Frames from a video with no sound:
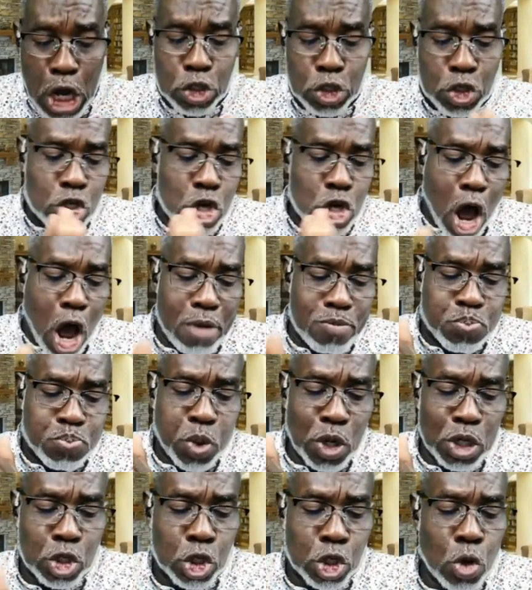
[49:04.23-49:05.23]
not
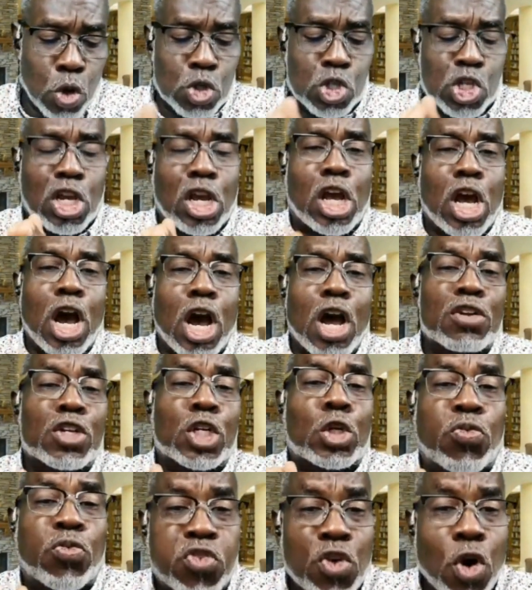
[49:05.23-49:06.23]
produce good
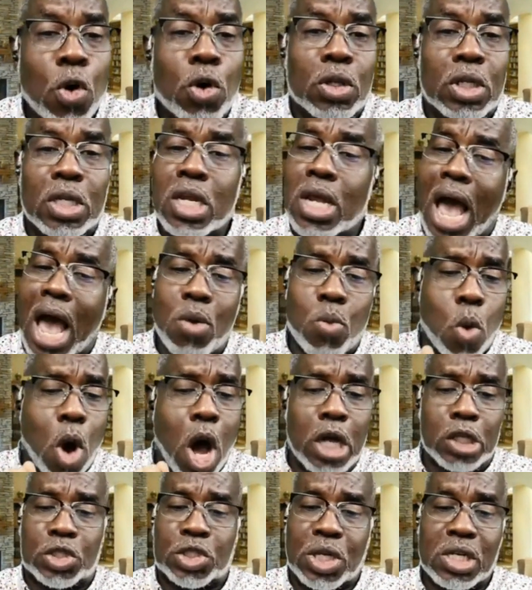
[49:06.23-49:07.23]
fruit, I want
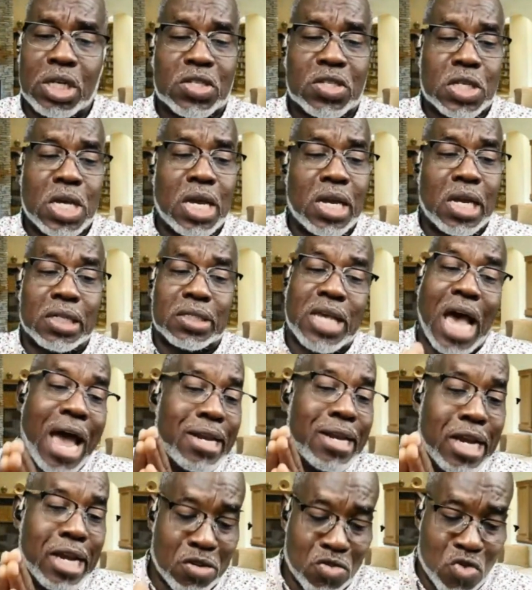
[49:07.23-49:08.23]
you to see this. I
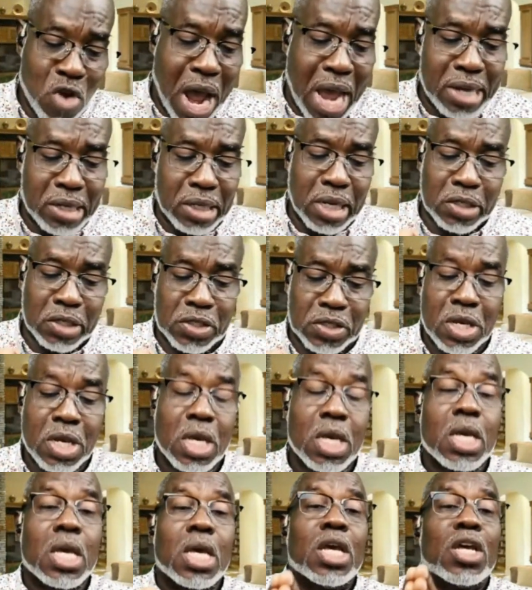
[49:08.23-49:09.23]
didn't write this.
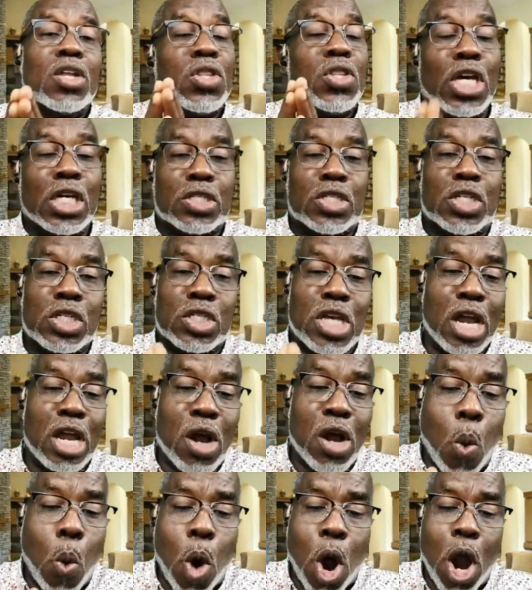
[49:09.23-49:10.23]
This is in the
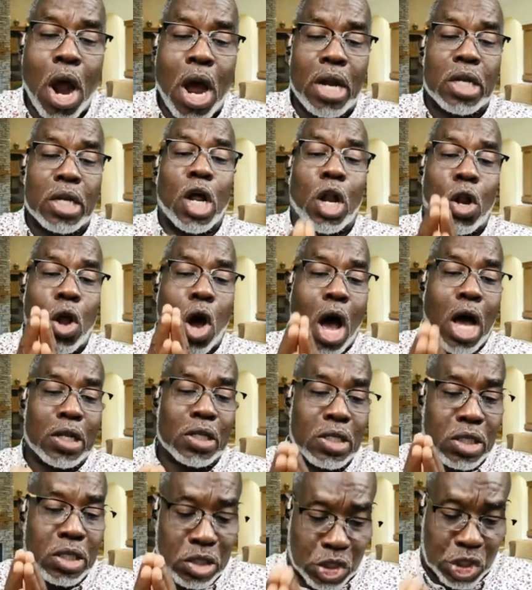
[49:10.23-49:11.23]
Word. The Lord
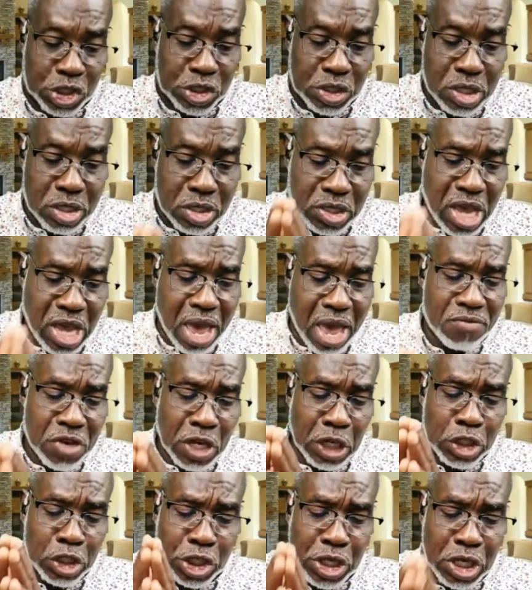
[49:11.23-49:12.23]
Savior
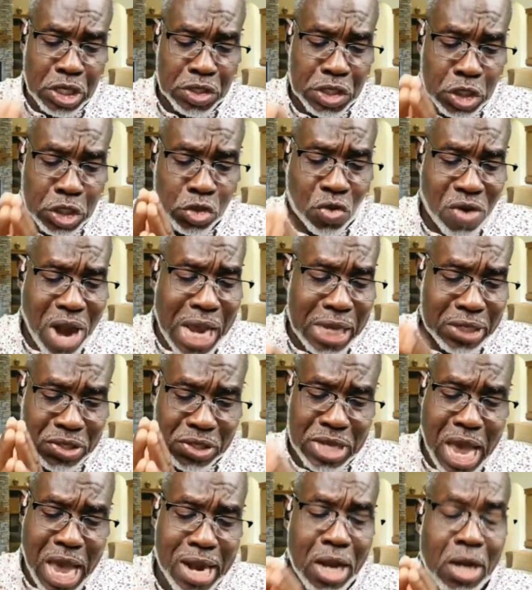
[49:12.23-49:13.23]
Jesus Christ said
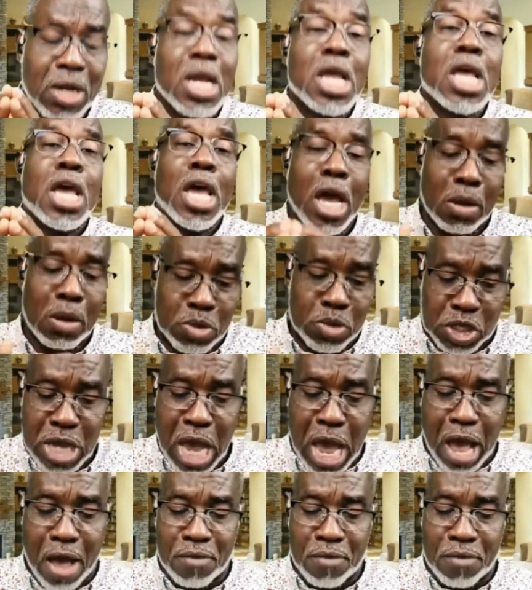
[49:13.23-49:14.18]
it himself.